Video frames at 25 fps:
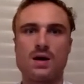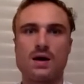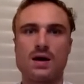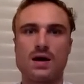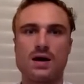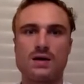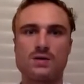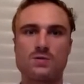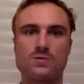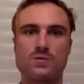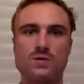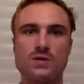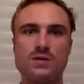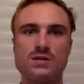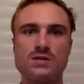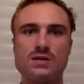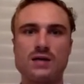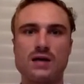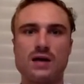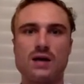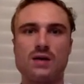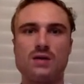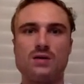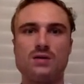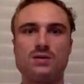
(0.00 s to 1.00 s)
As
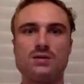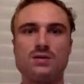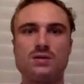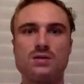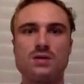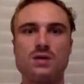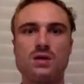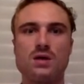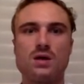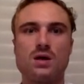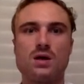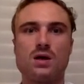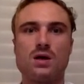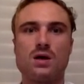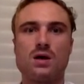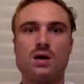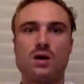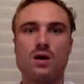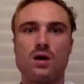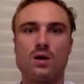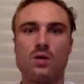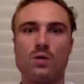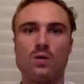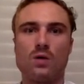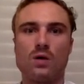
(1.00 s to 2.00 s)
retailers
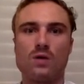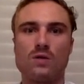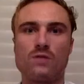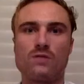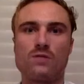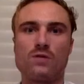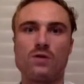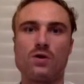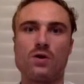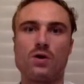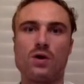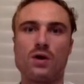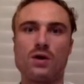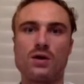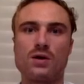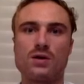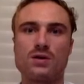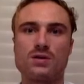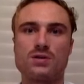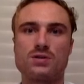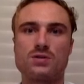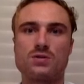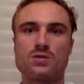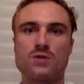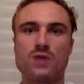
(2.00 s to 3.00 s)
are one of
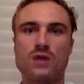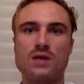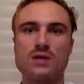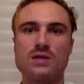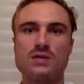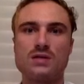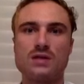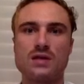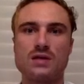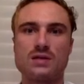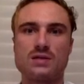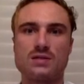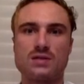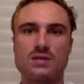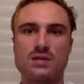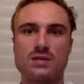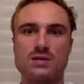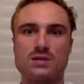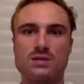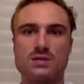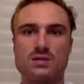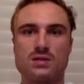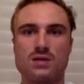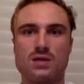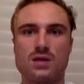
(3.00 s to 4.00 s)
Heineken's greatest
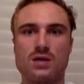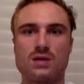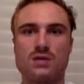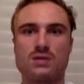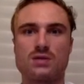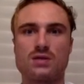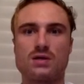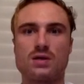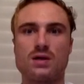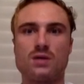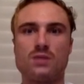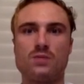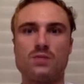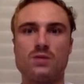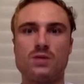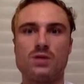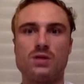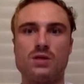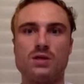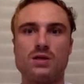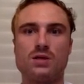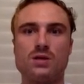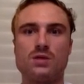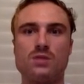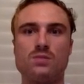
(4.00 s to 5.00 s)
assets, as a company
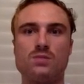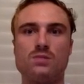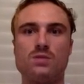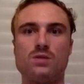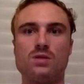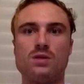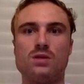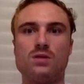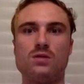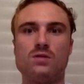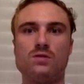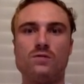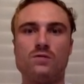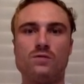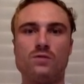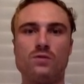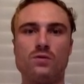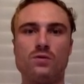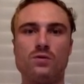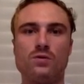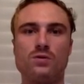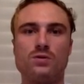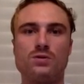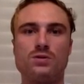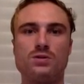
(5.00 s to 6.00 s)
it can ill
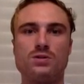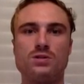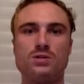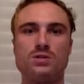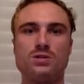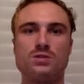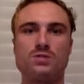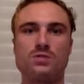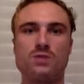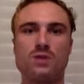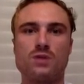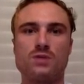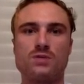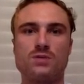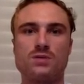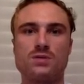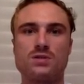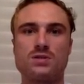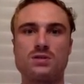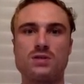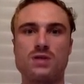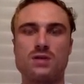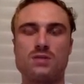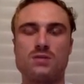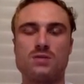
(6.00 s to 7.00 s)
afford to disrupt
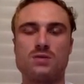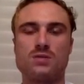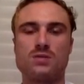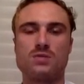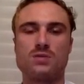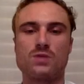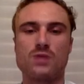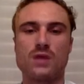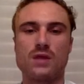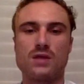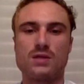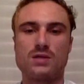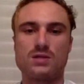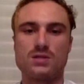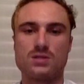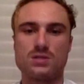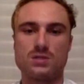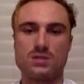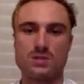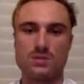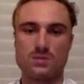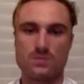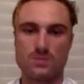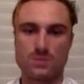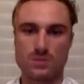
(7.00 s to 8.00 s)
established
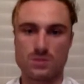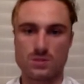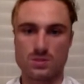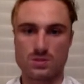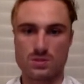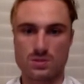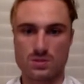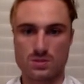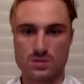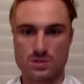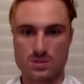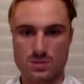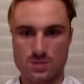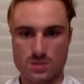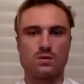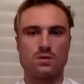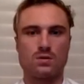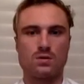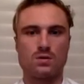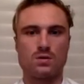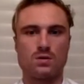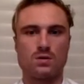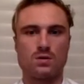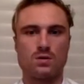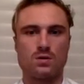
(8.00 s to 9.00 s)
relationships.
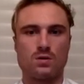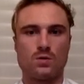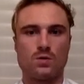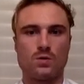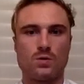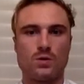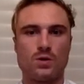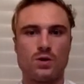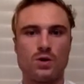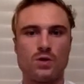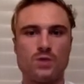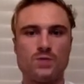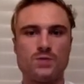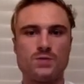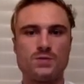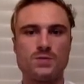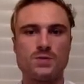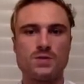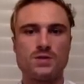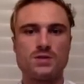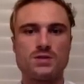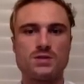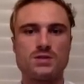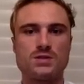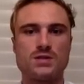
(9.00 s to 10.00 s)
We hope this
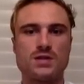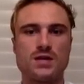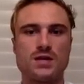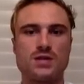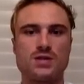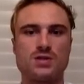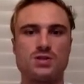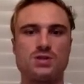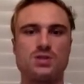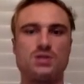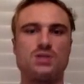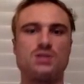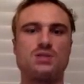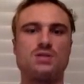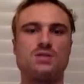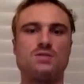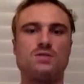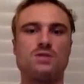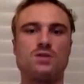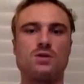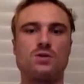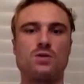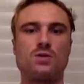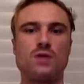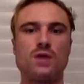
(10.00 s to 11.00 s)
presentation has
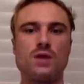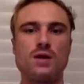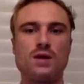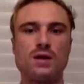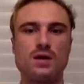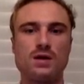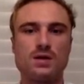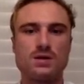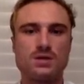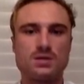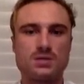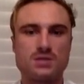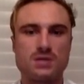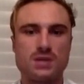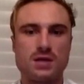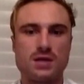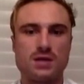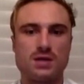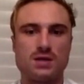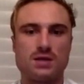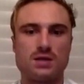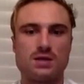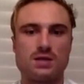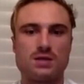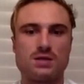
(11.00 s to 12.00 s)
given a greater
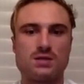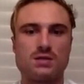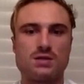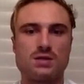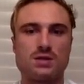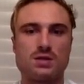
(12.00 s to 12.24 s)
understanding into